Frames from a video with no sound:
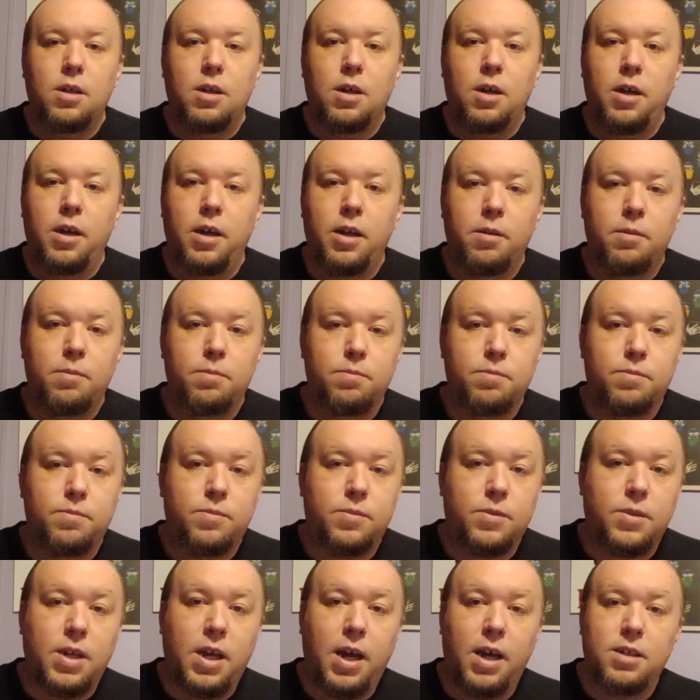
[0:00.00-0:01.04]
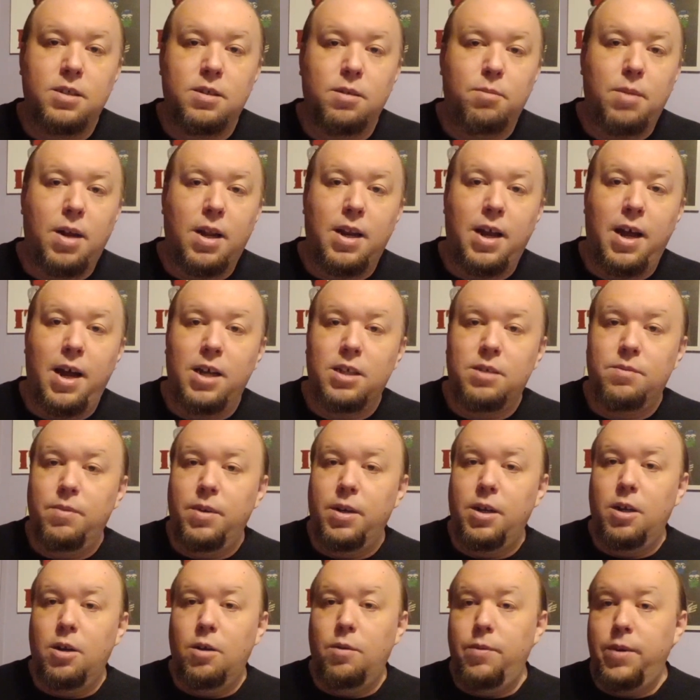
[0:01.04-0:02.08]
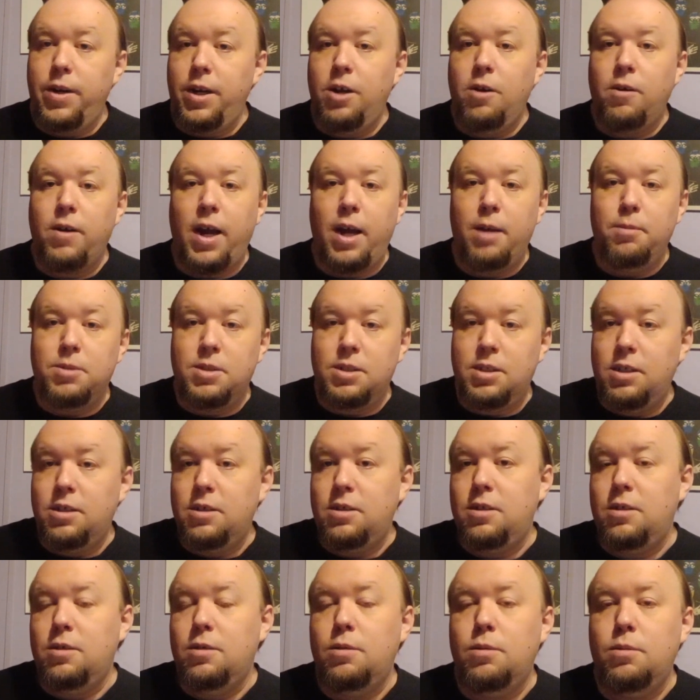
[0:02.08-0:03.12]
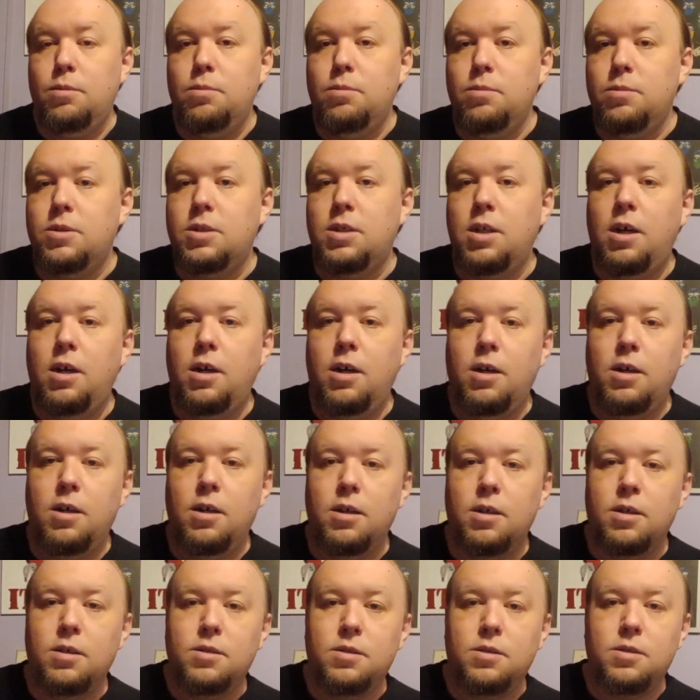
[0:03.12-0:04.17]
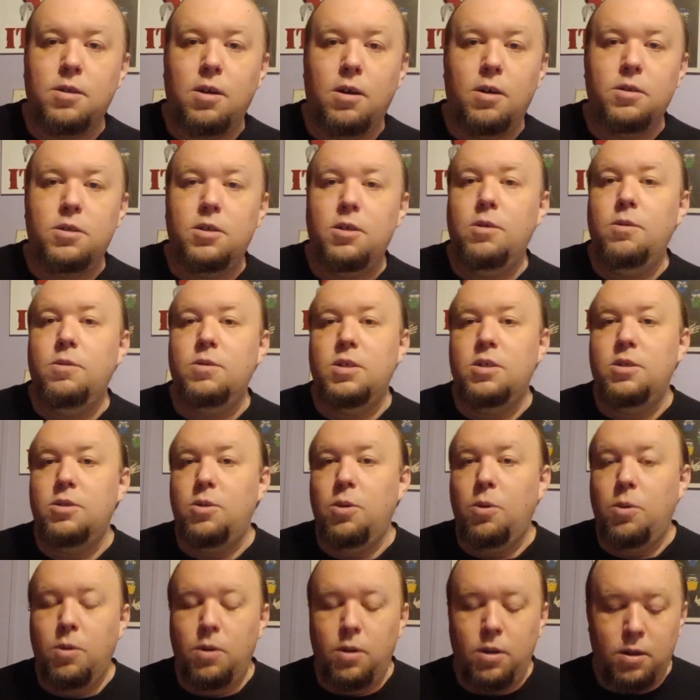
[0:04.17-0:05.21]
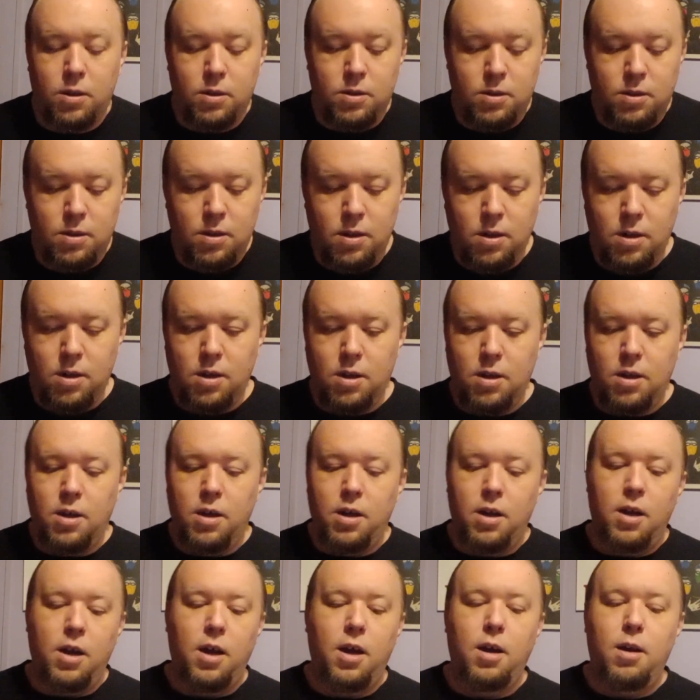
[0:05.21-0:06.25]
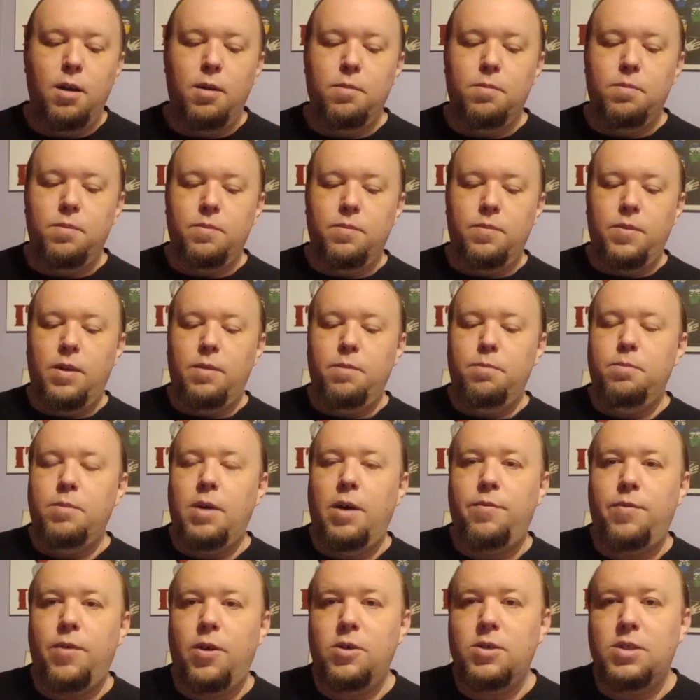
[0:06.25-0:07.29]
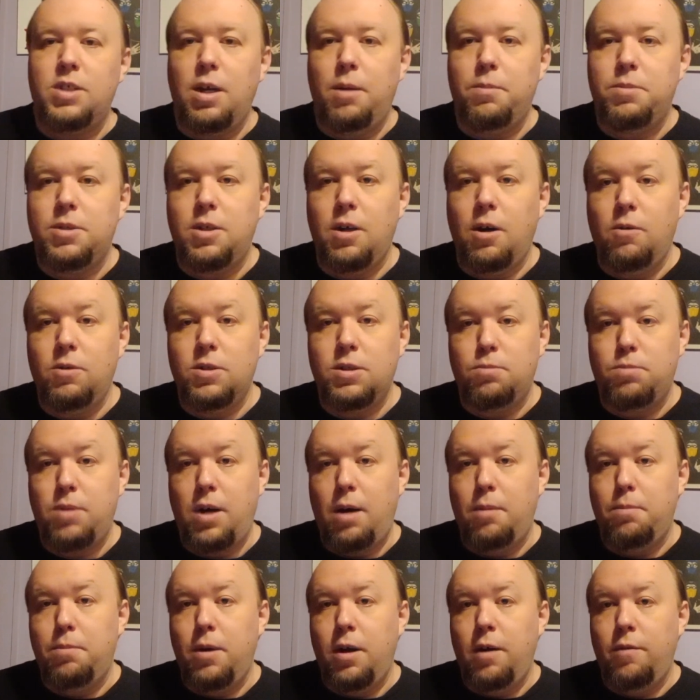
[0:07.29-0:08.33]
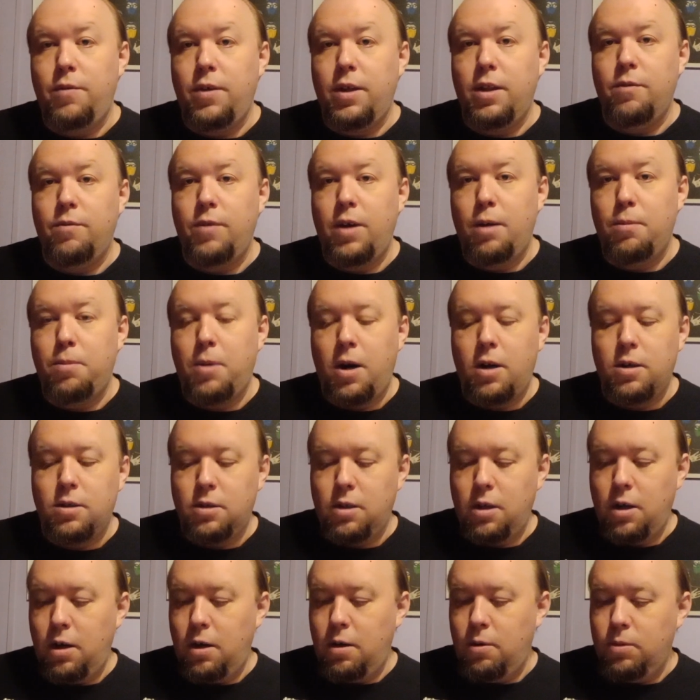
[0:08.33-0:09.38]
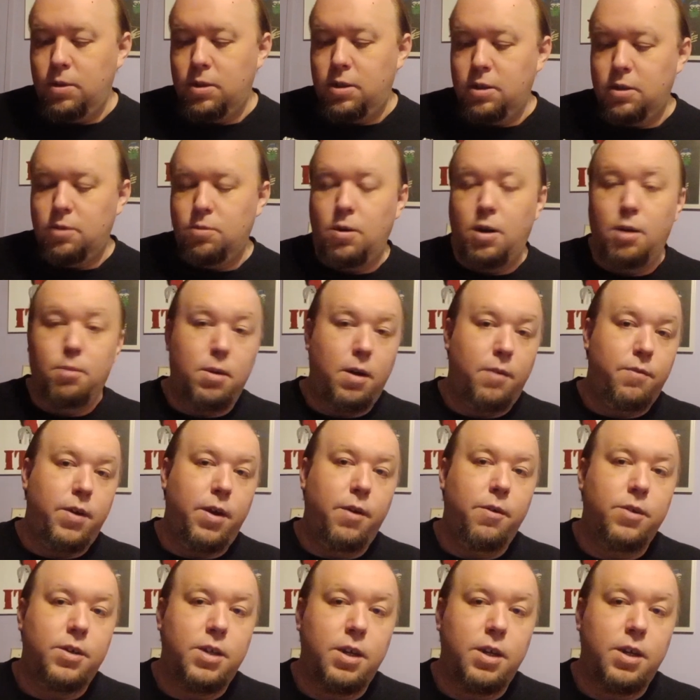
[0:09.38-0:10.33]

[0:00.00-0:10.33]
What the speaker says: In case of my last video game systems, cartoons, and toys. And my first episode was about Buffy the Vampire Slayer, which is one of my favorite